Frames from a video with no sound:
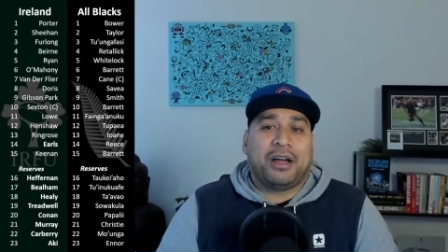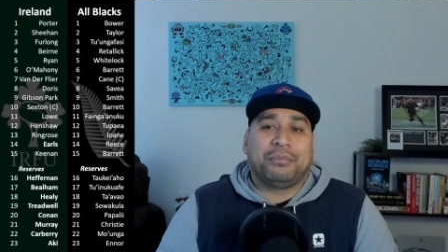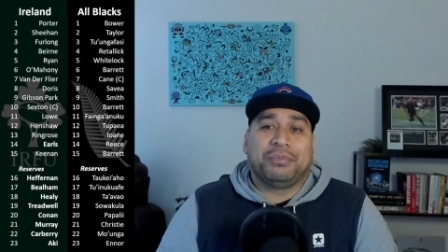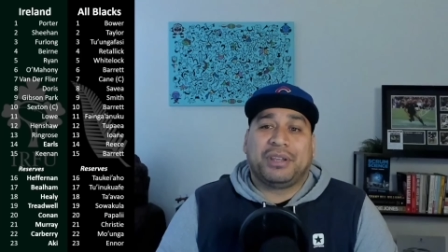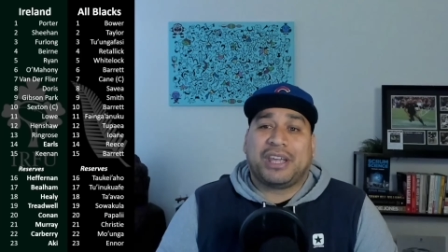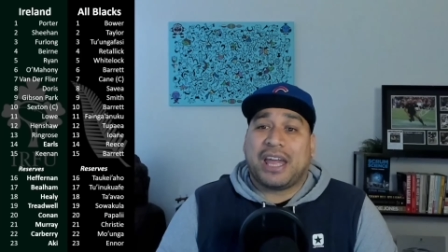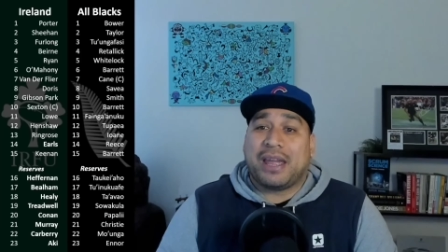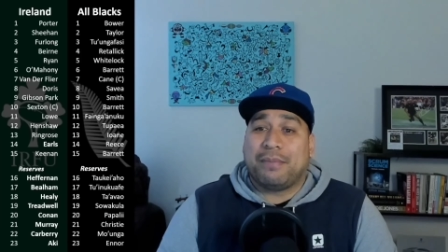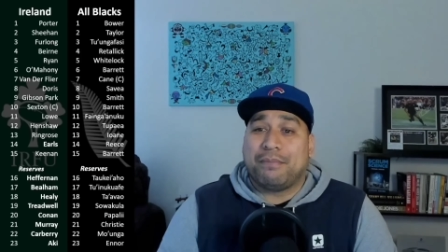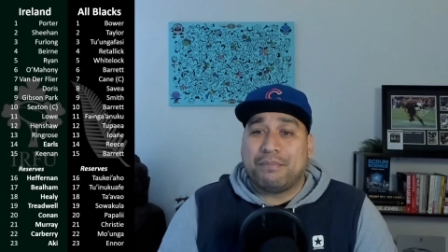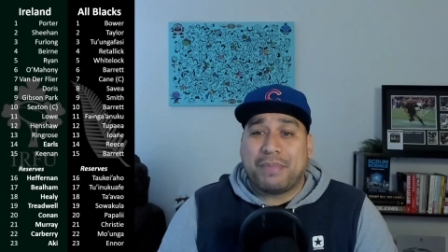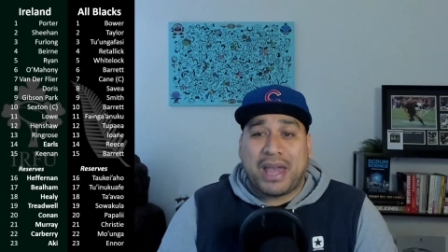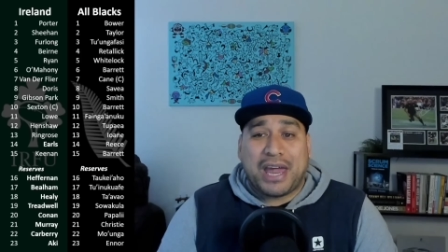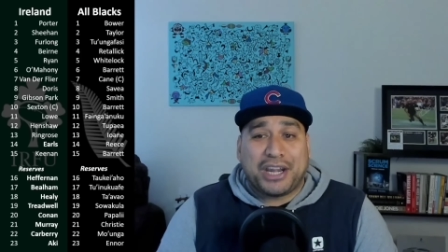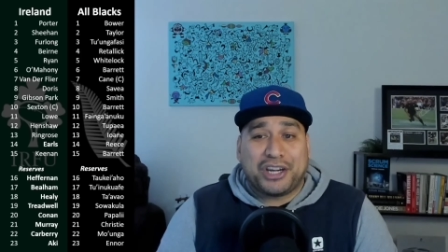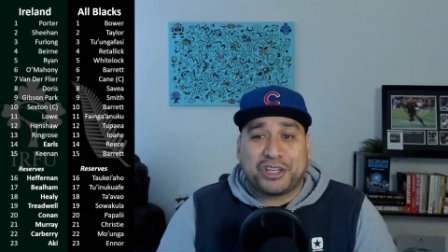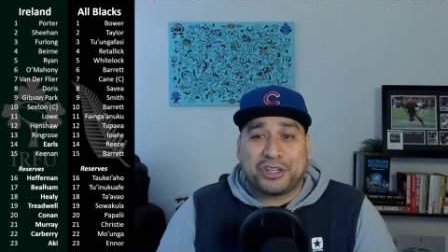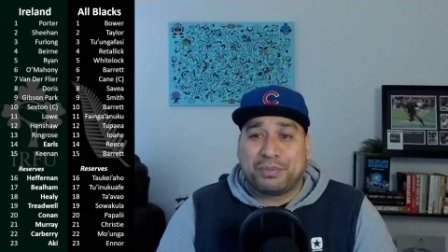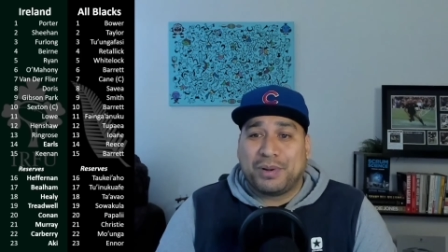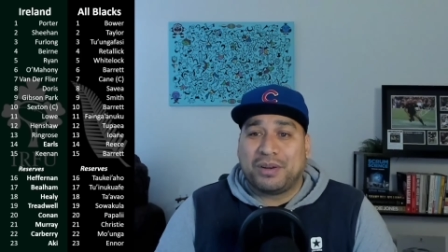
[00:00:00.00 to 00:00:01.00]
game
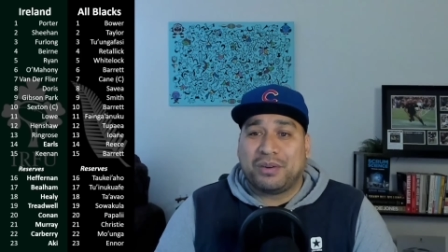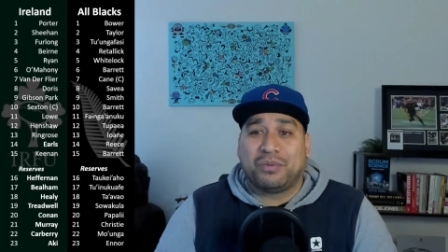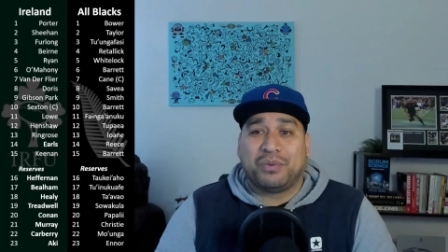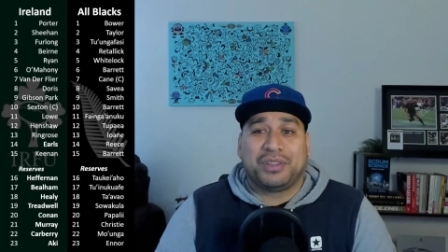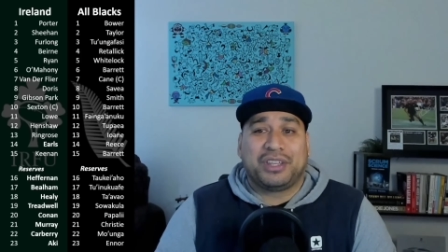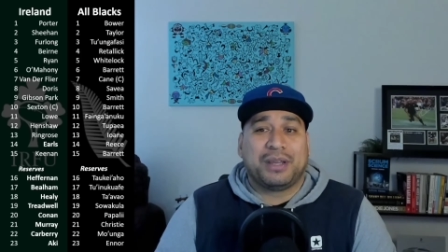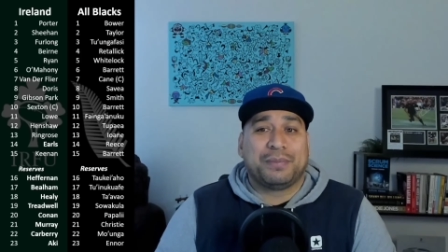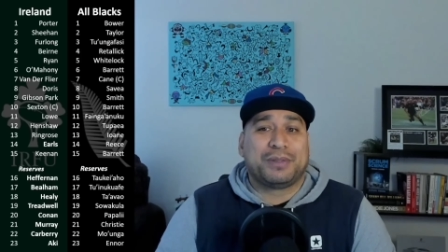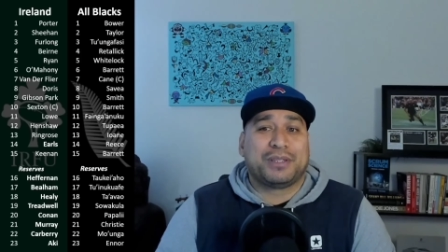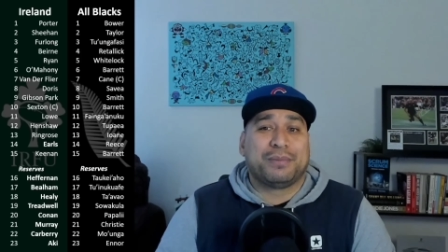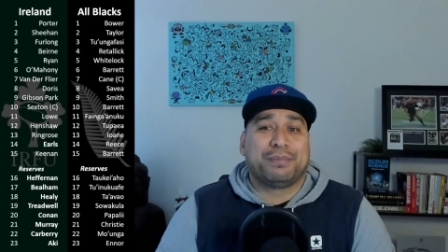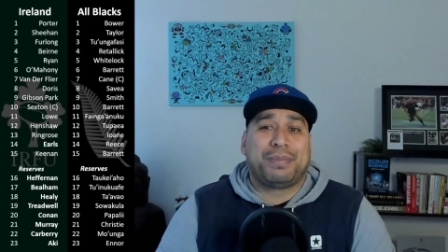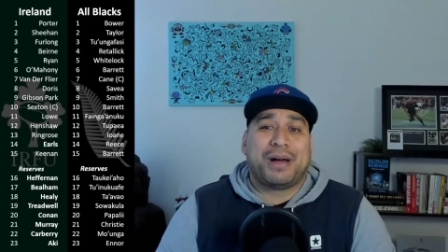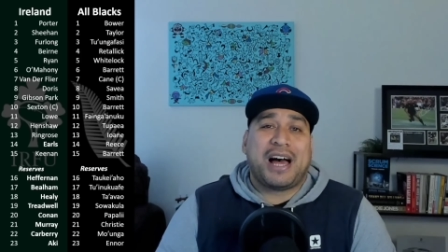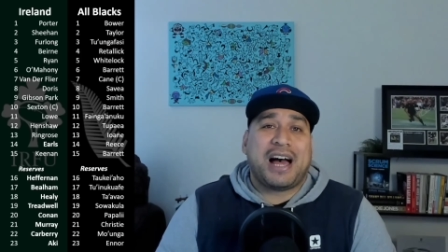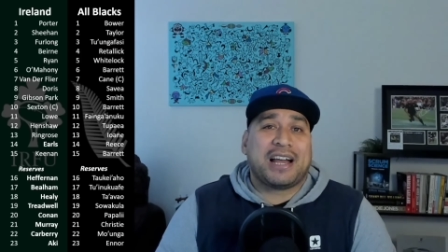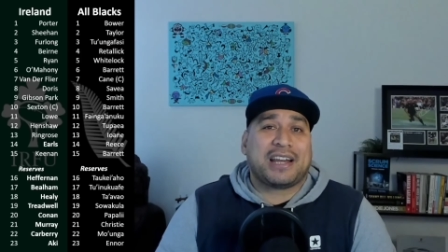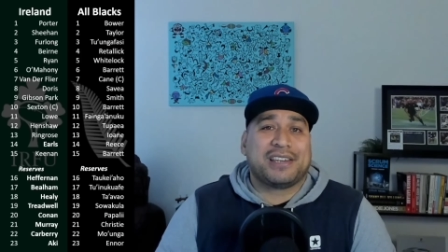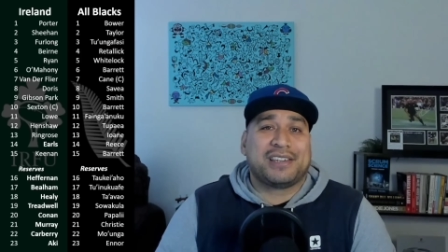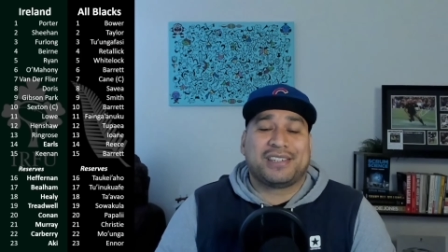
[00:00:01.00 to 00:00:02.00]
management with Gibson
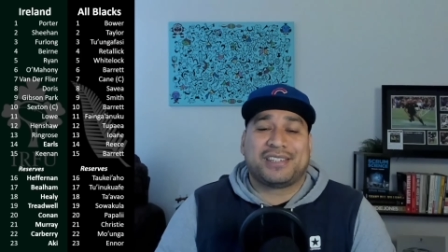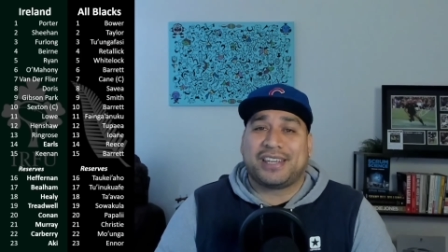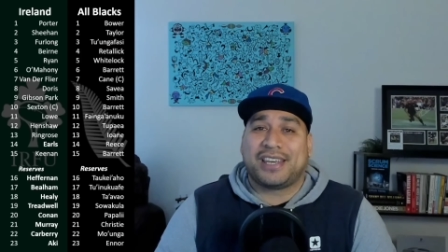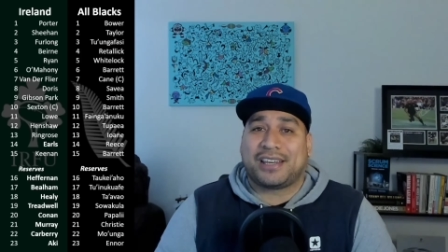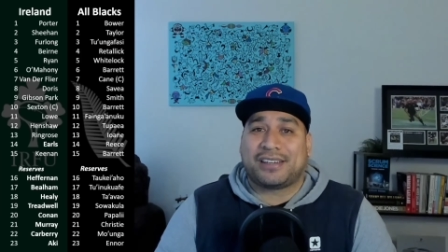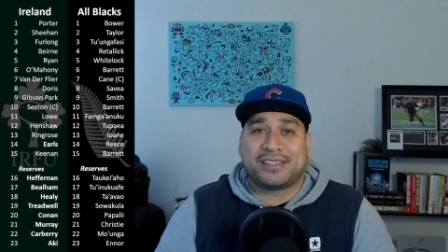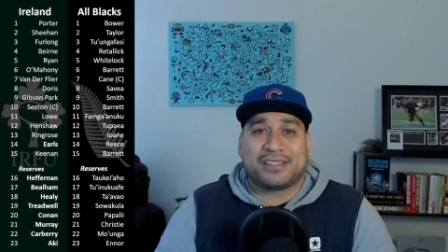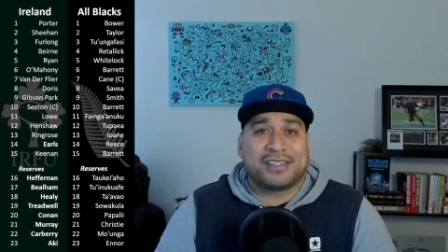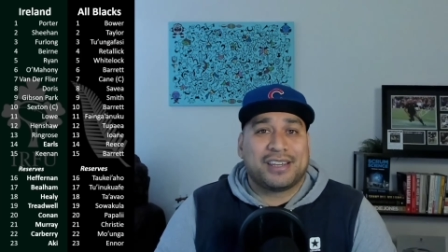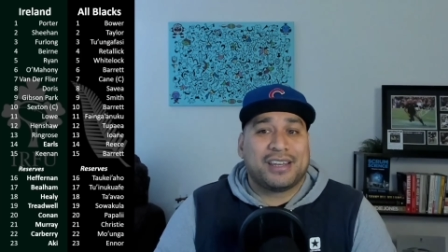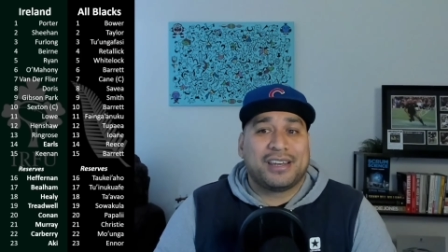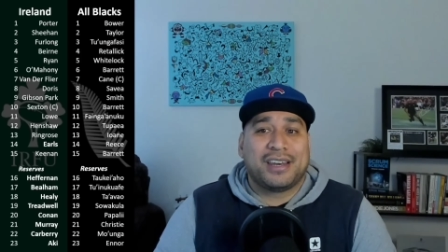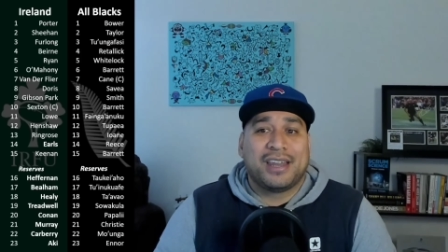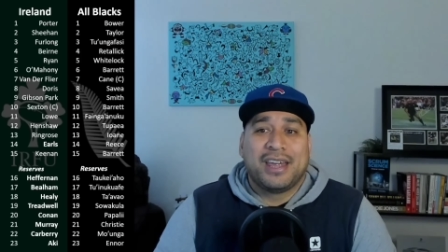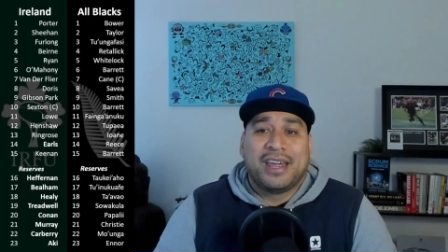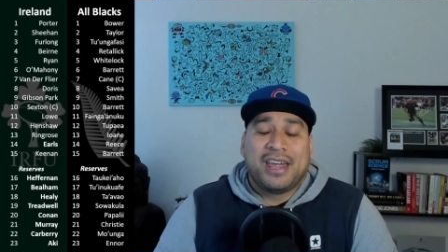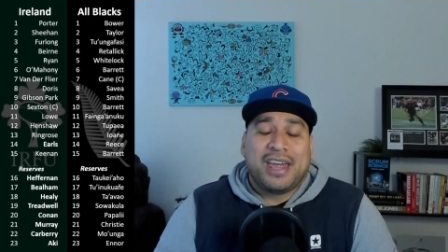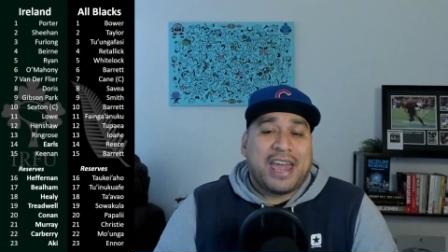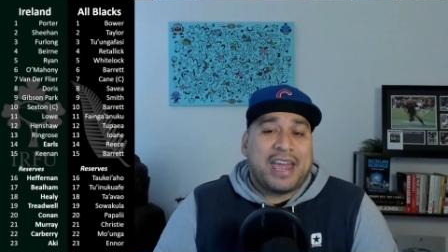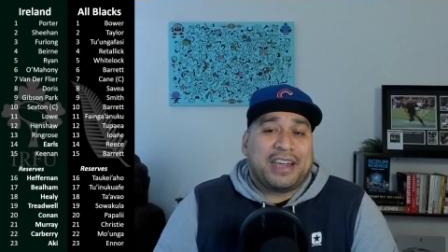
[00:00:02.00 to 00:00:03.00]
Park and Sexton,
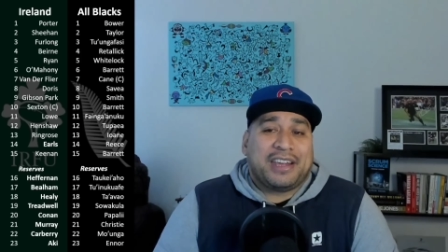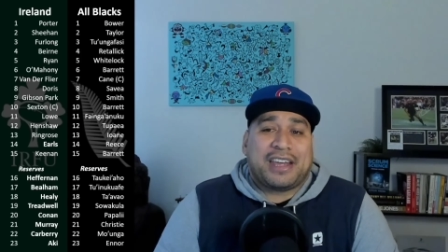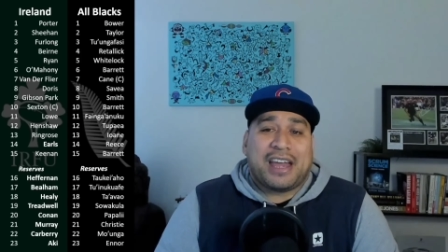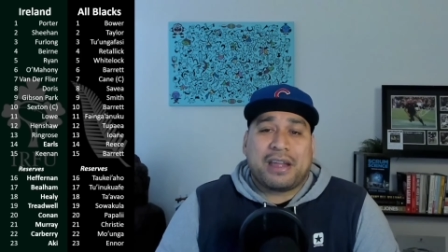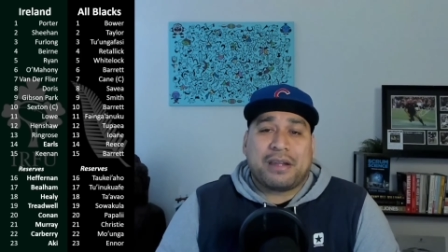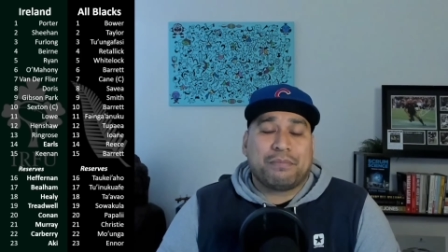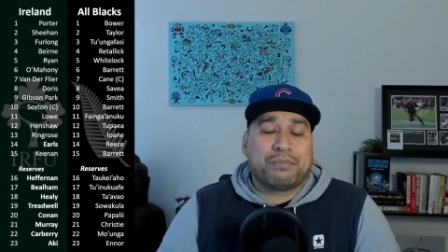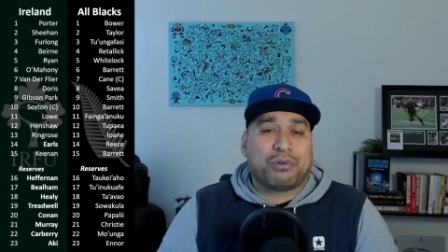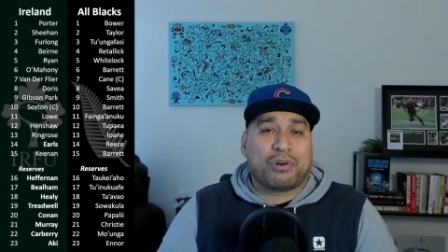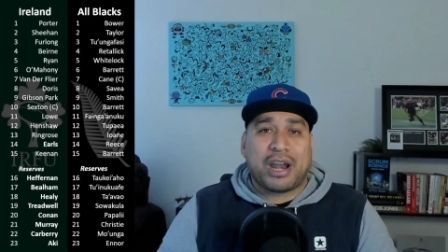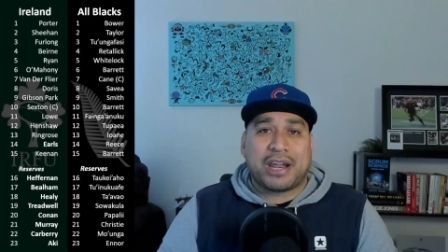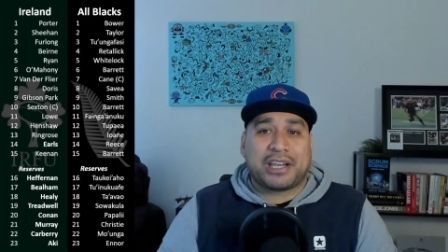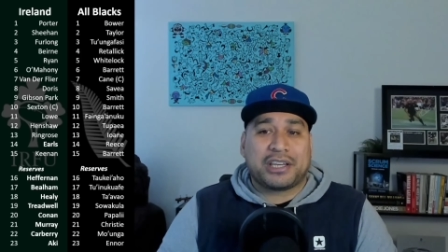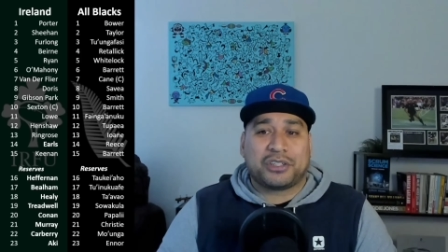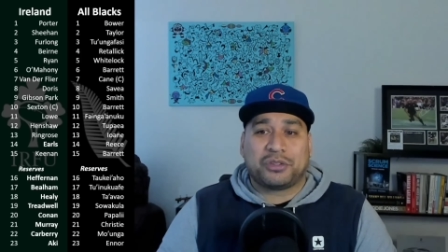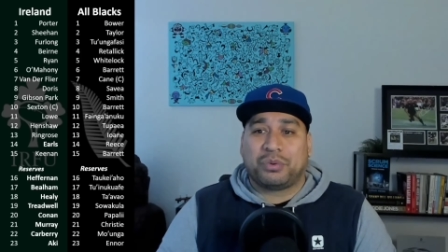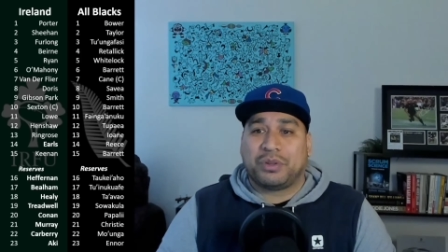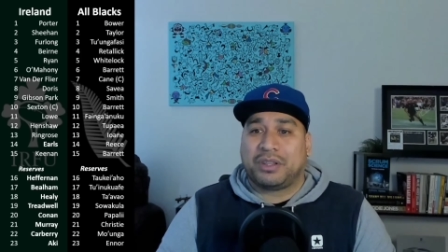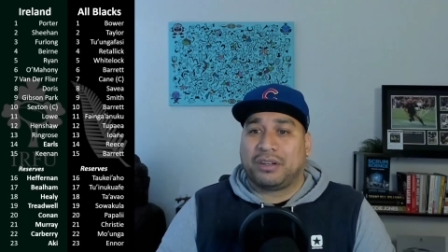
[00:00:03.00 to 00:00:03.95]
and game breakers with